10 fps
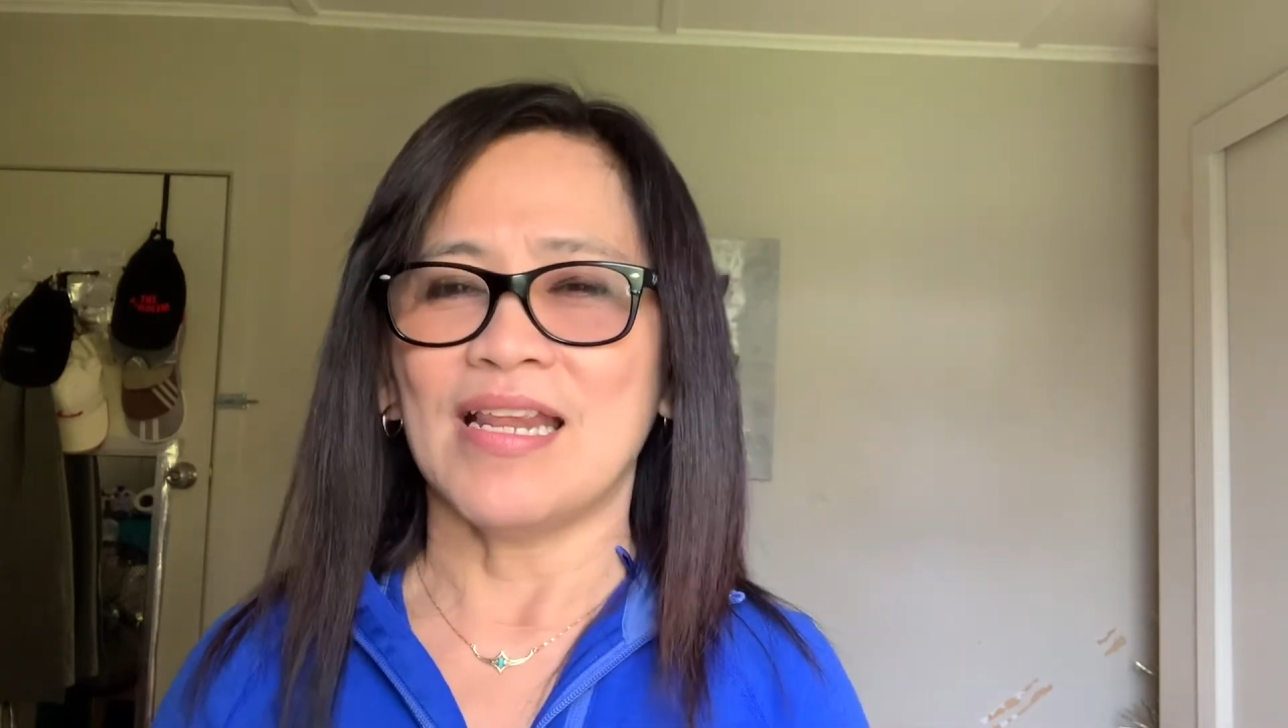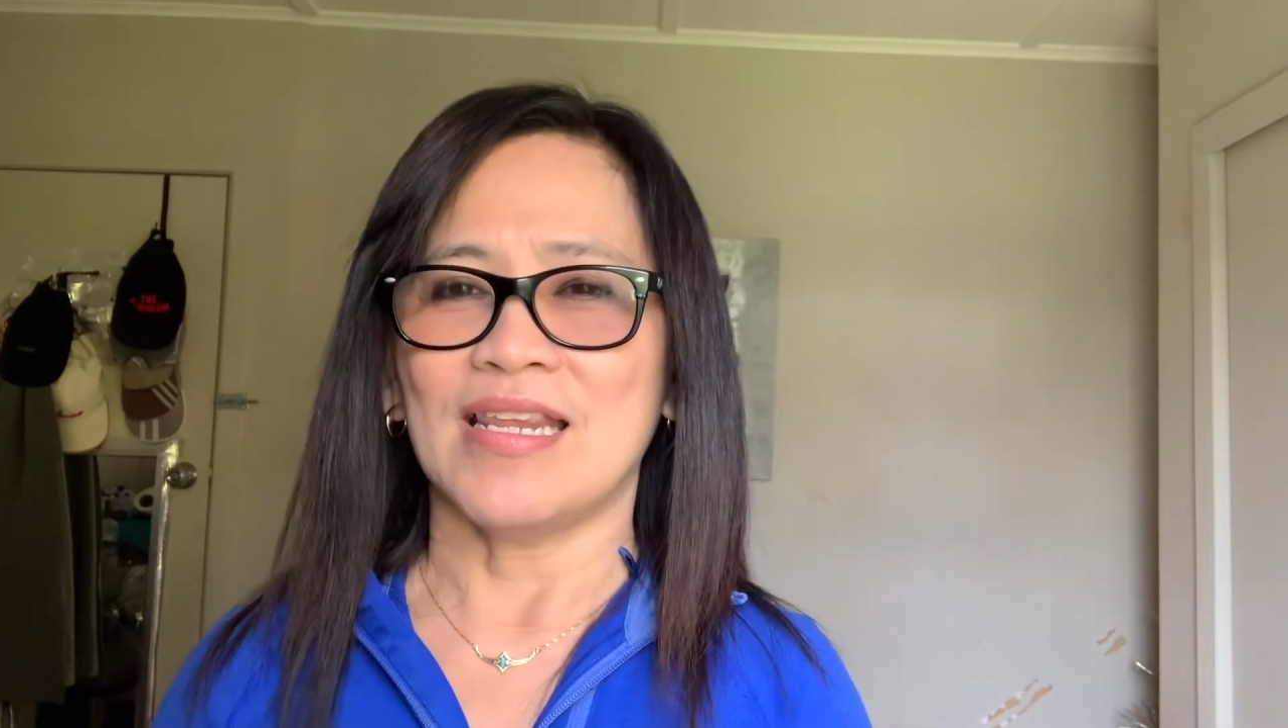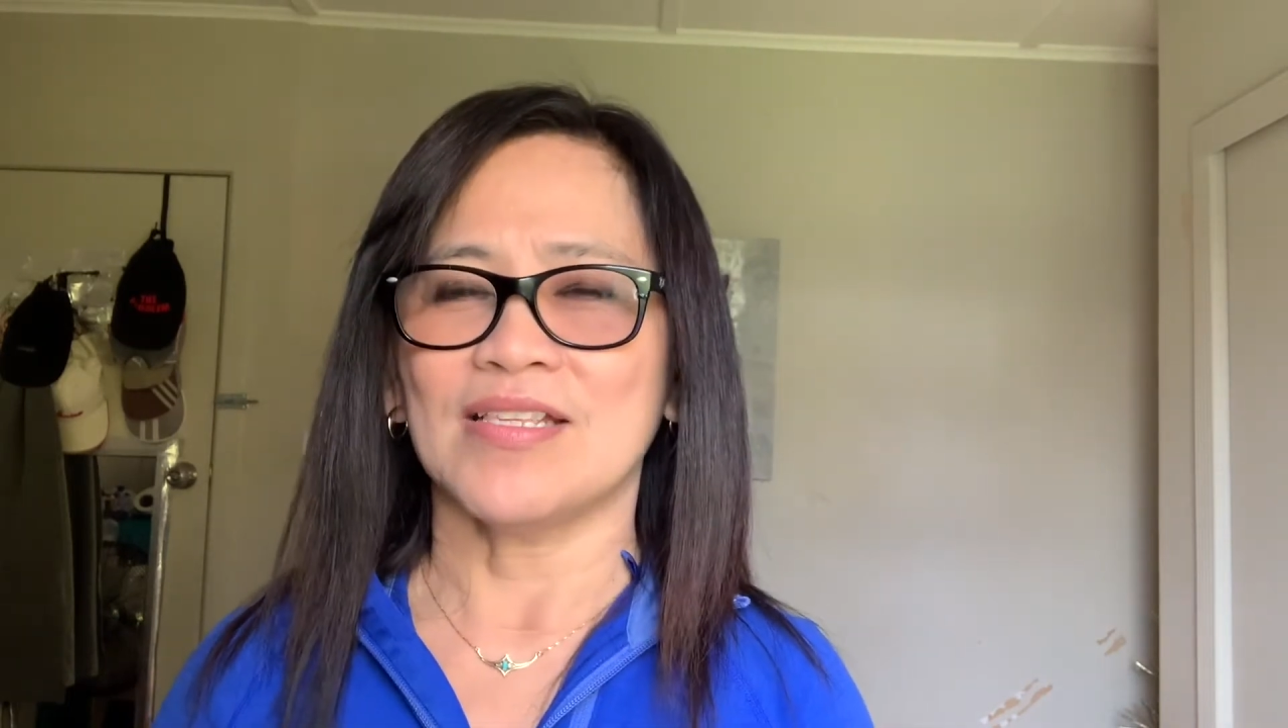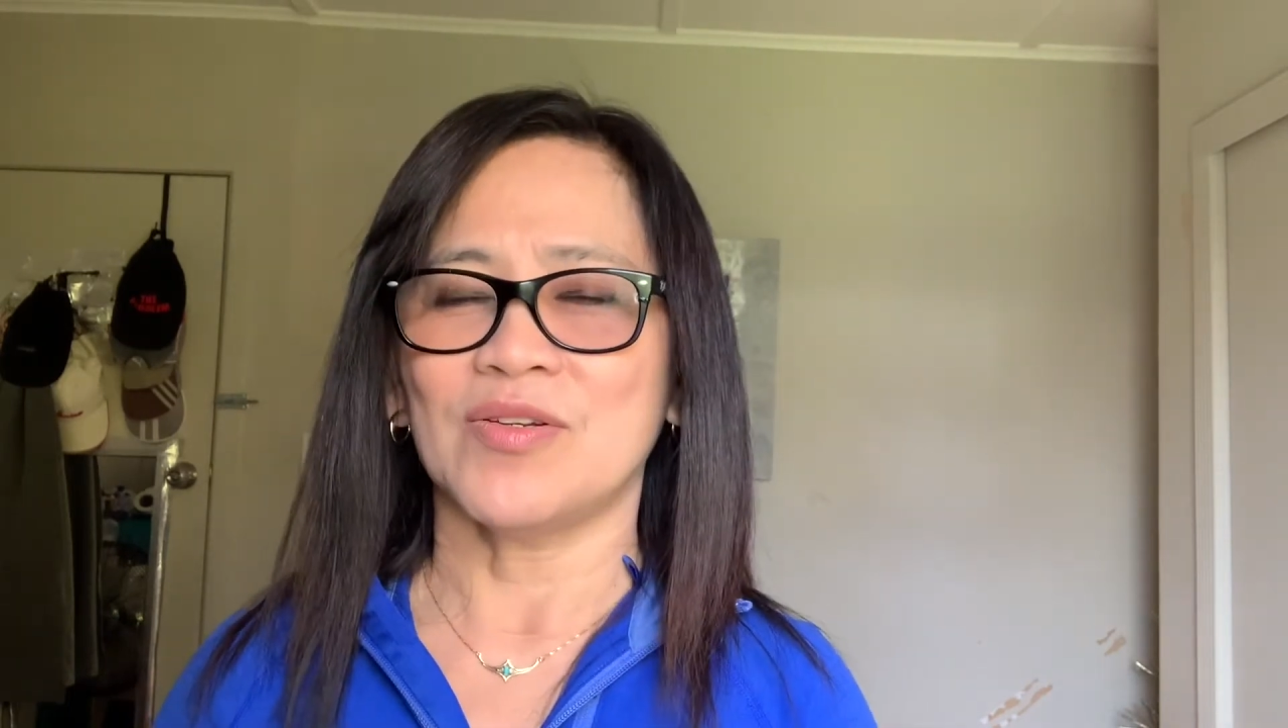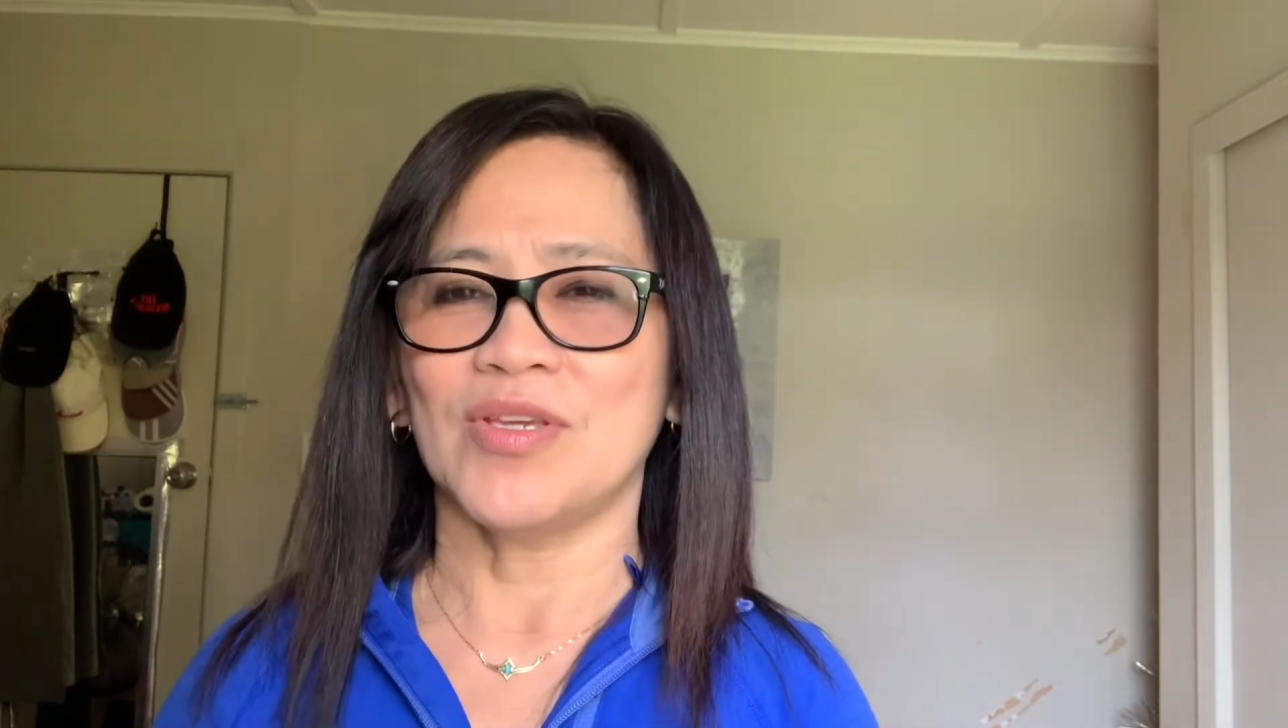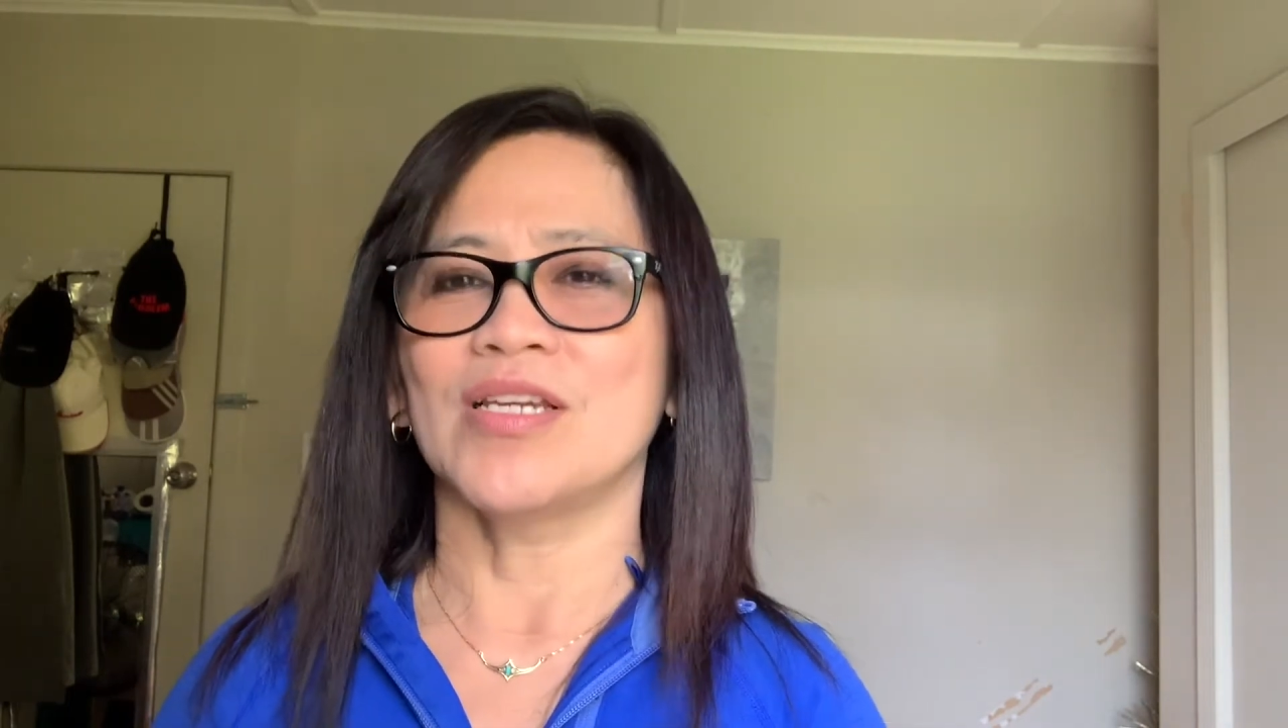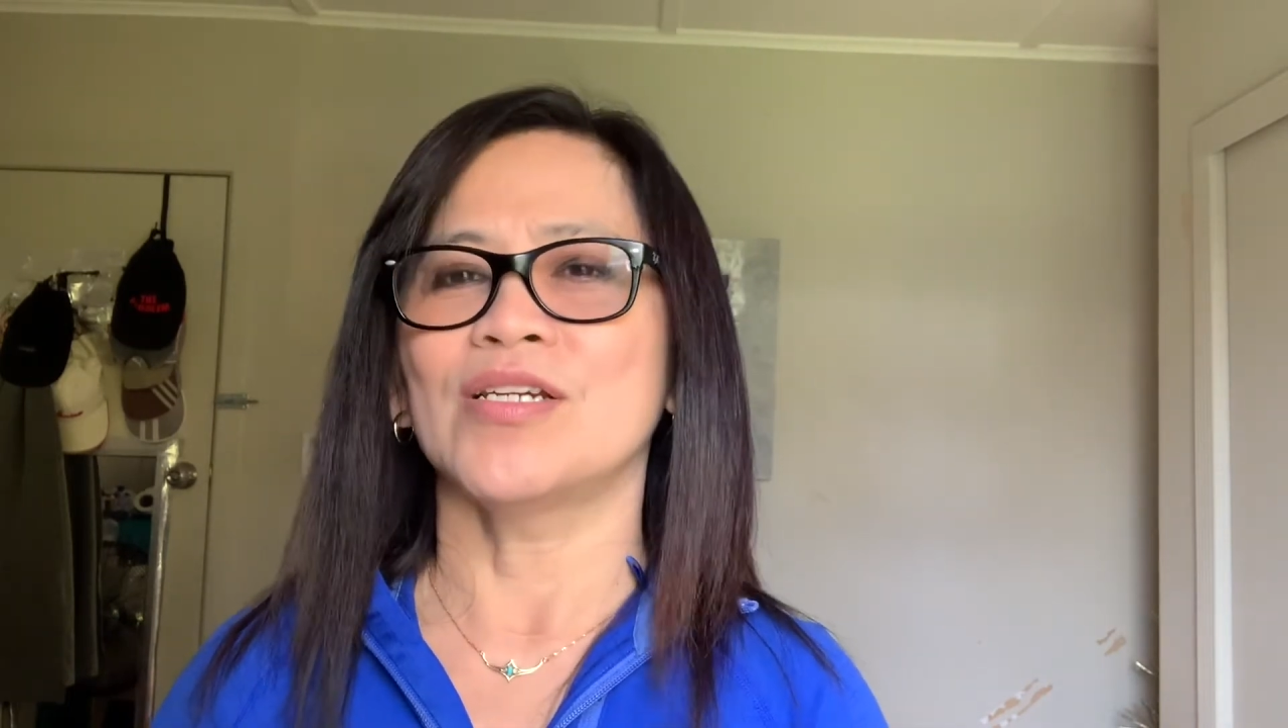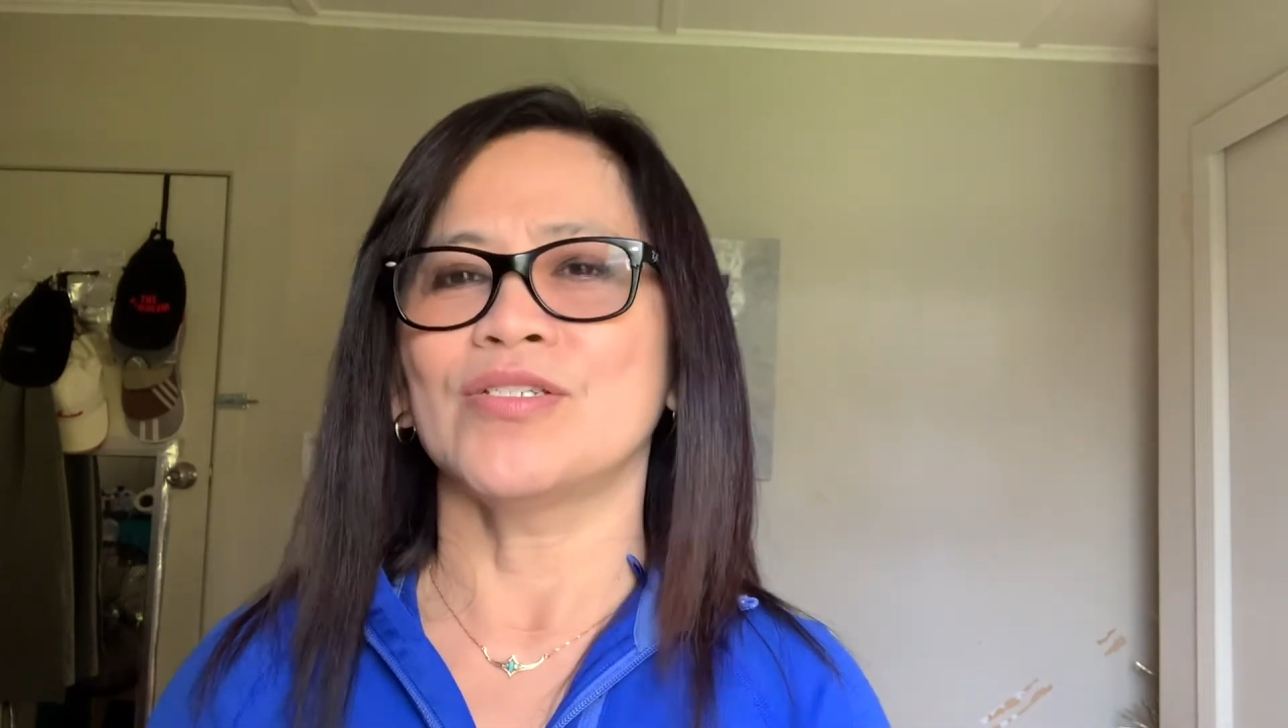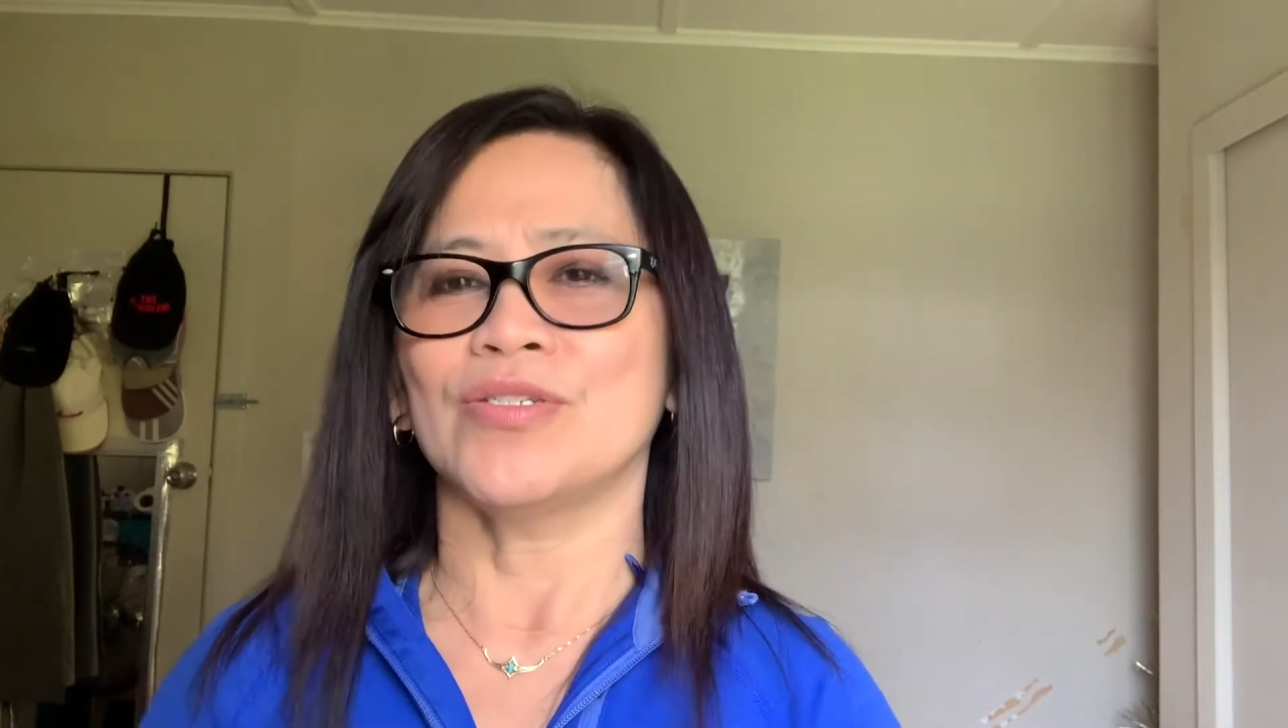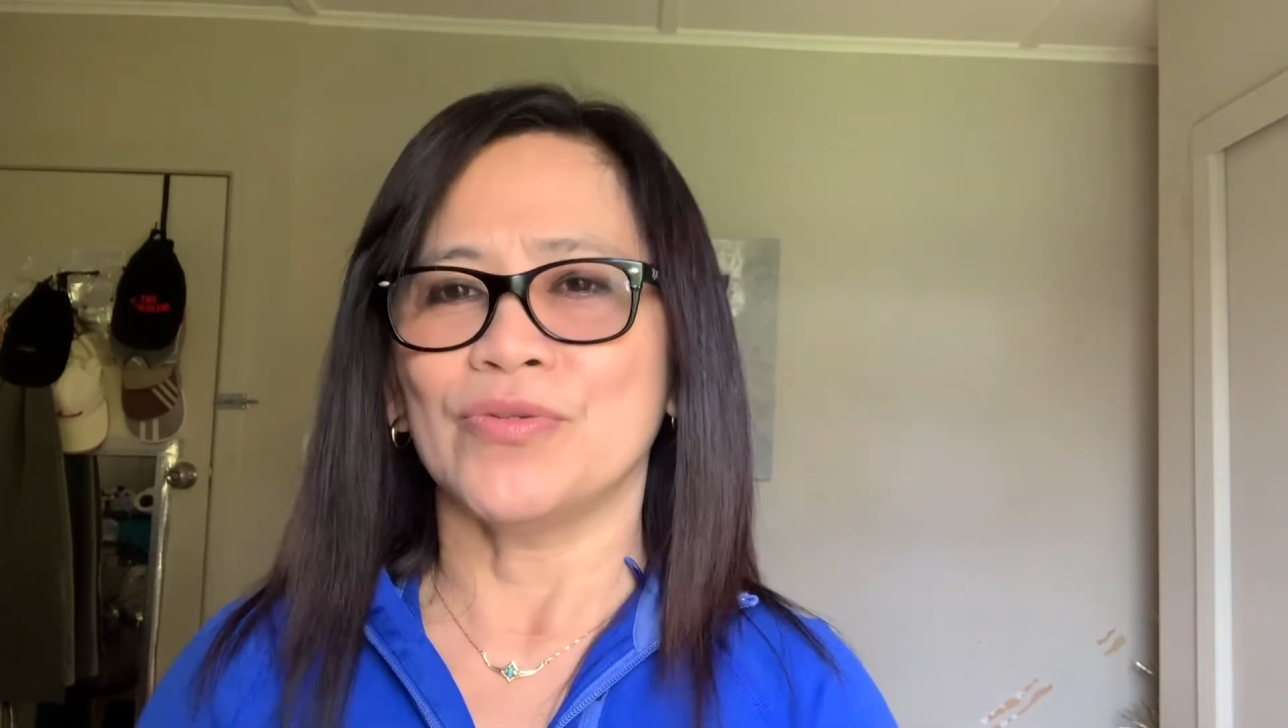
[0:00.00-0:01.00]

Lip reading: that triggers